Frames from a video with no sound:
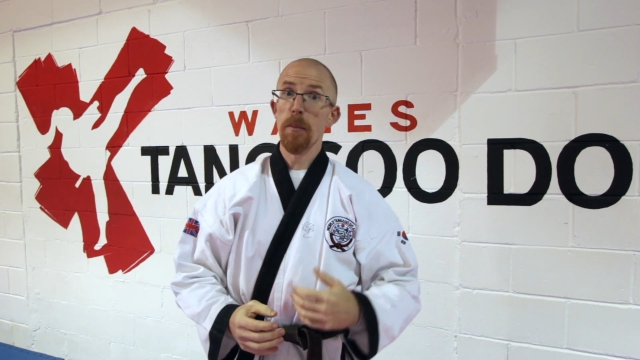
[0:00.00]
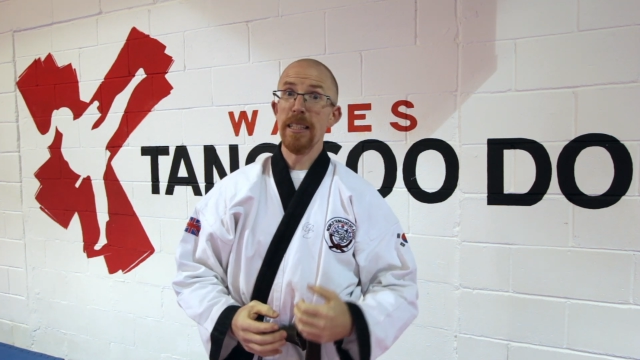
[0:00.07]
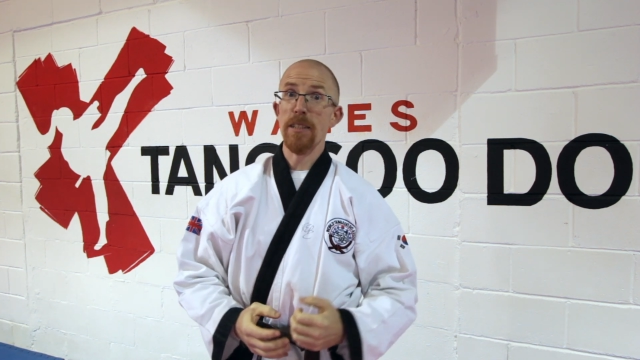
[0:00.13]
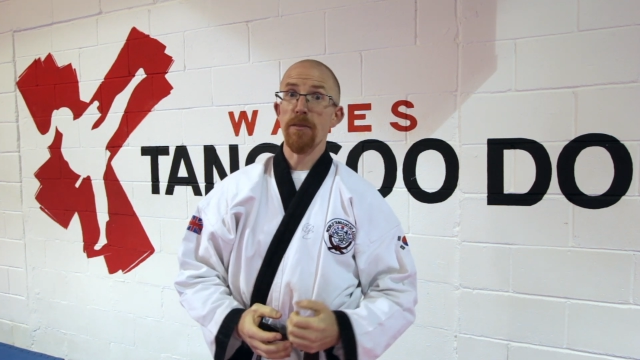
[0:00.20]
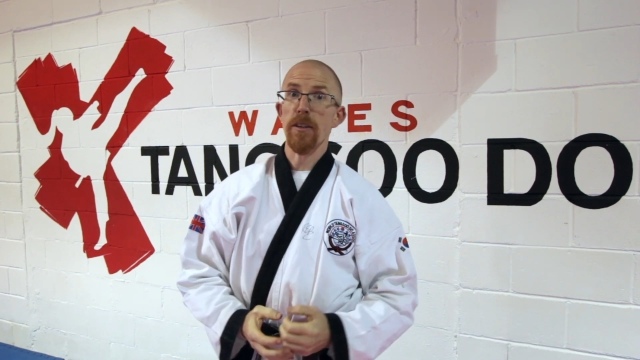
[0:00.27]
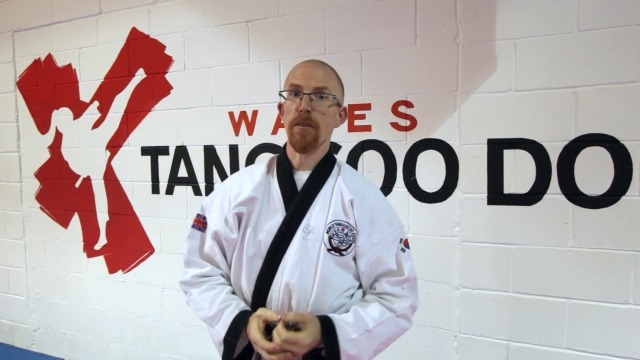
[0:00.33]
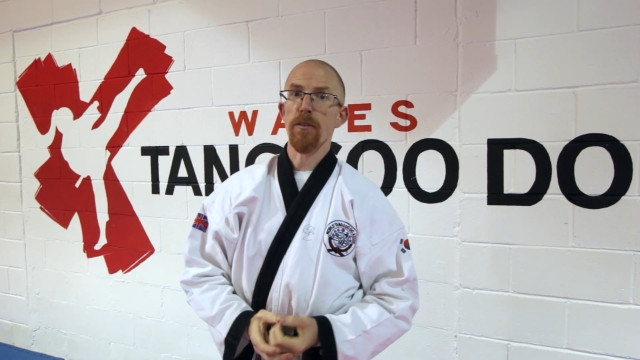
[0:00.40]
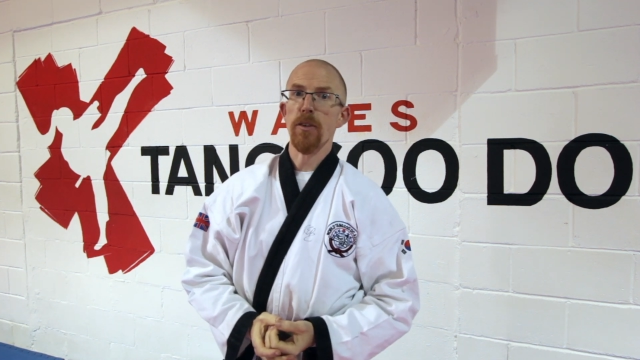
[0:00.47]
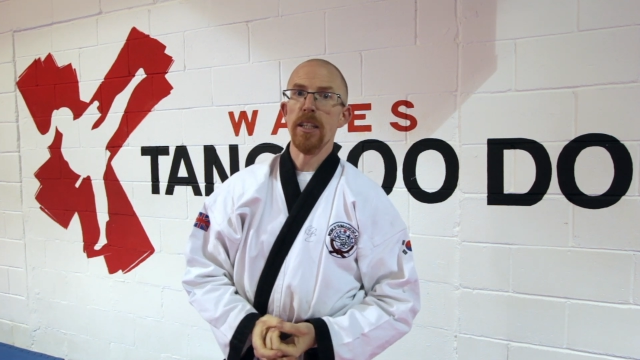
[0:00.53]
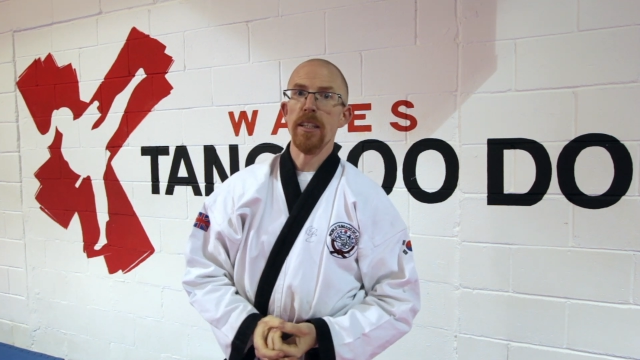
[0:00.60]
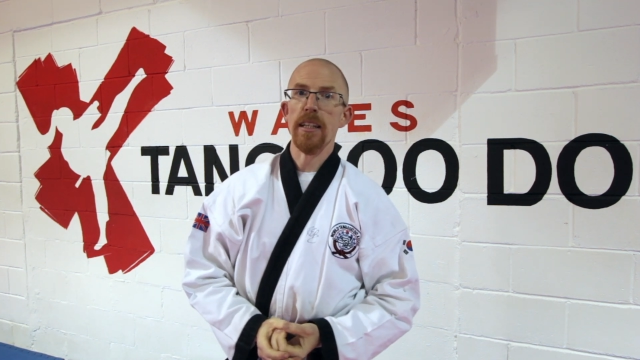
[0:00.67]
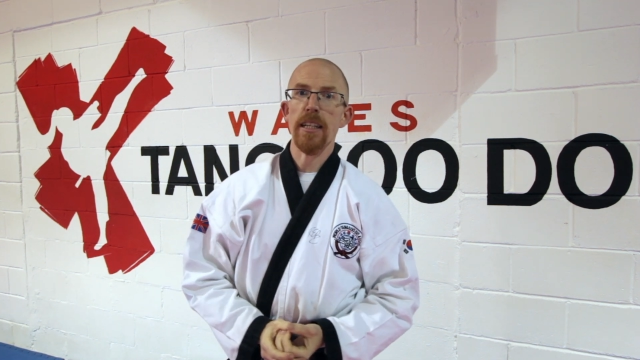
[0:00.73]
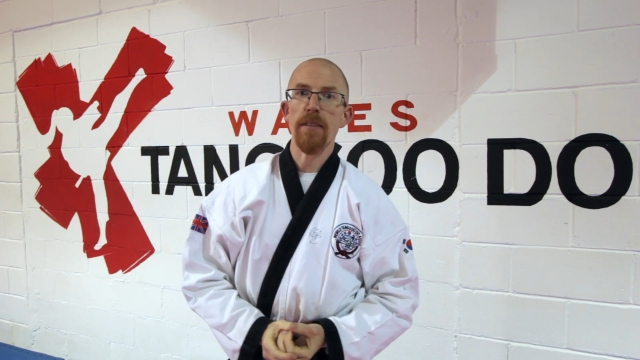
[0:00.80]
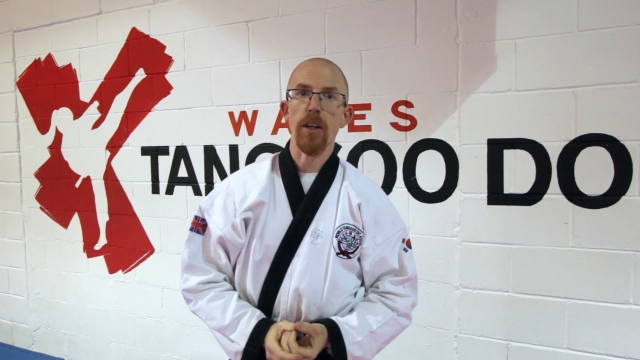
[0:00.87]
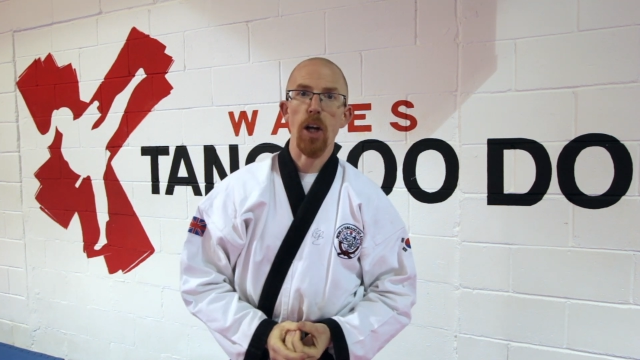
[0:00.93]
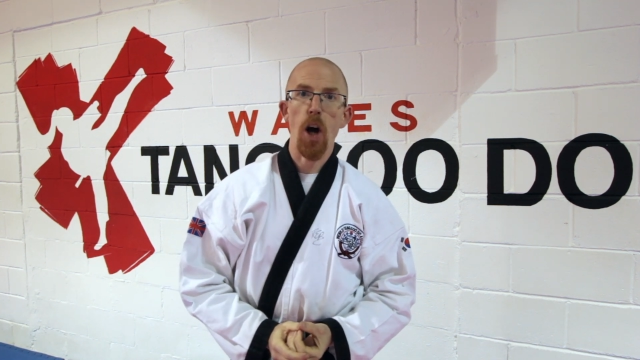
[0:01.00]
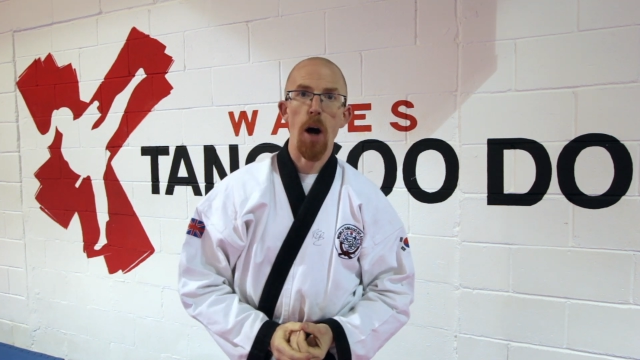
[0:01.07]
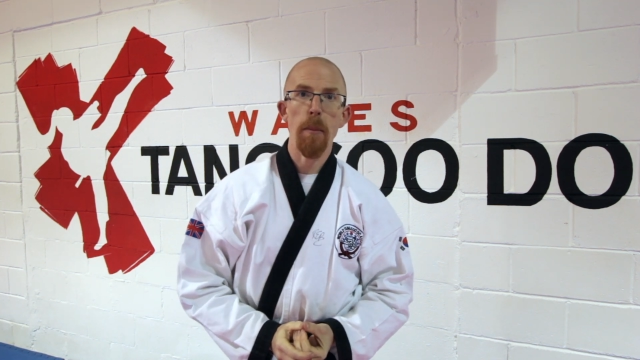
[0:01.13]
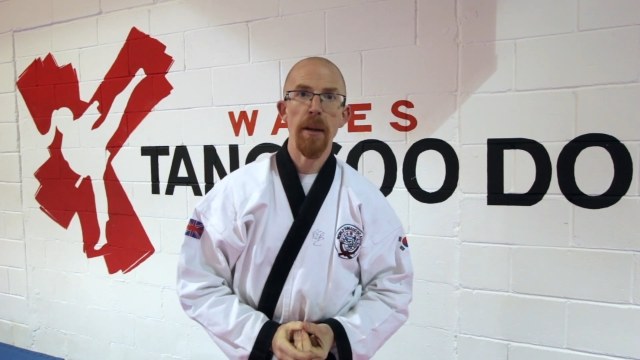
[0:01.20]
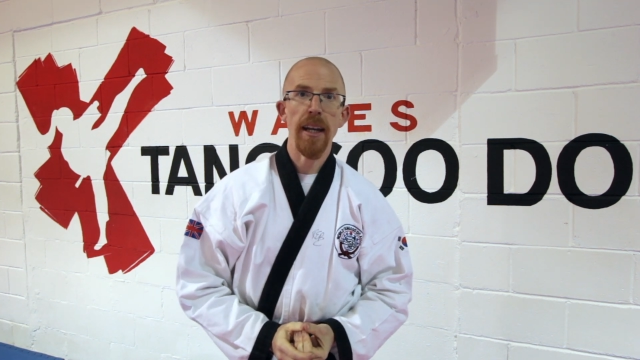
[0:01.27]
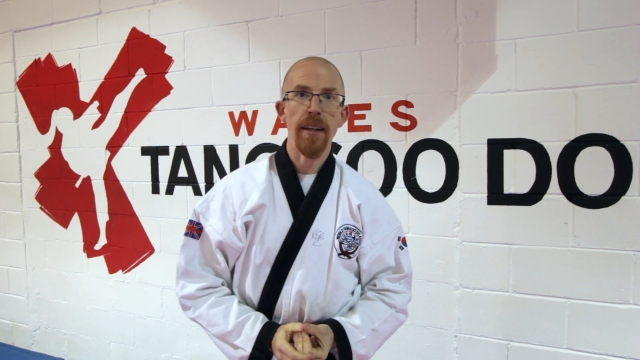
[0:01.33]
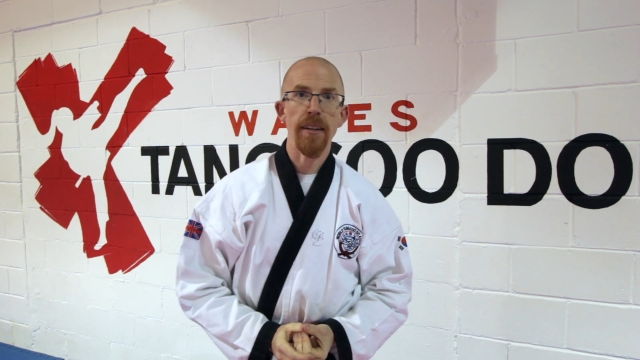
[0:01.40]
Please feel free to leave a
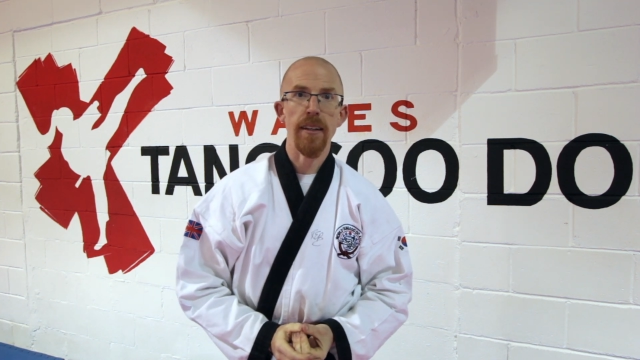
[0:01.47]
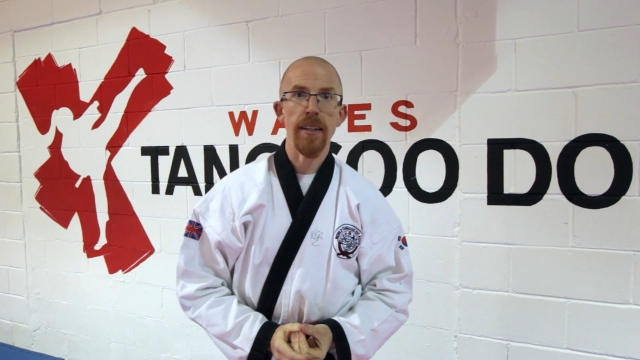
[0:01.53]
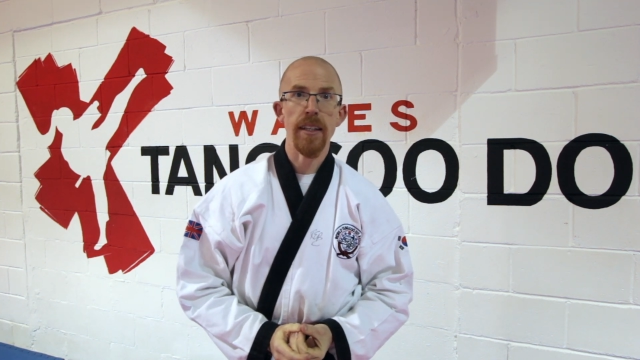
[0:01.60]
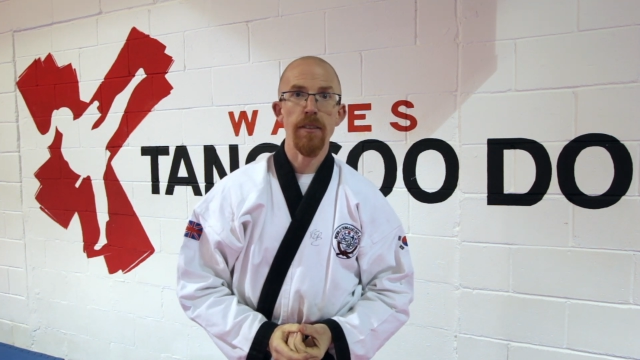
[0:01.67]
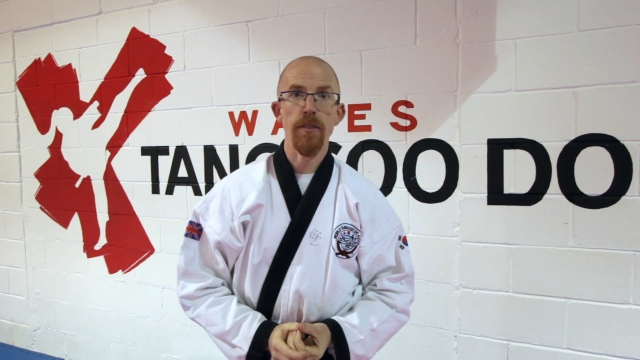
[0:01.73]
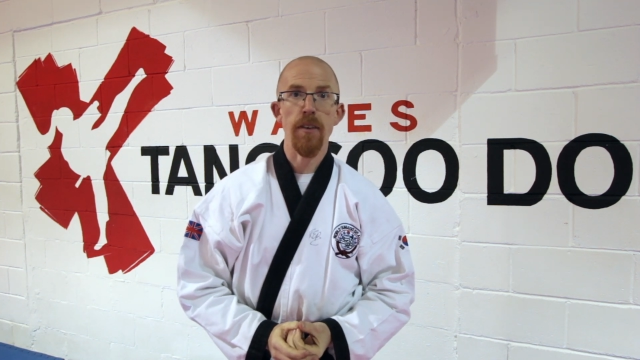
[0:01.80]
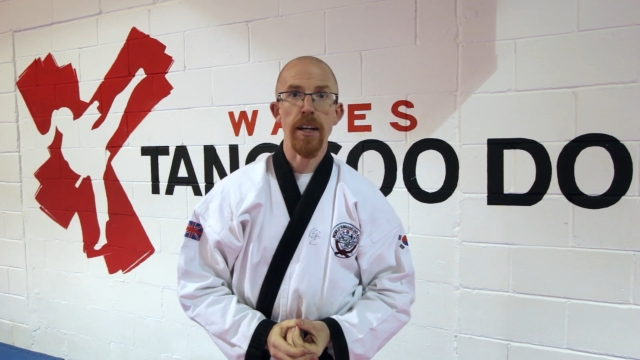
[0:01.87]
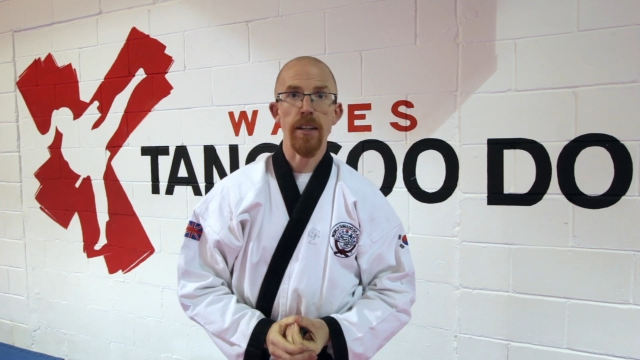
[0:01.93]
comment underneath for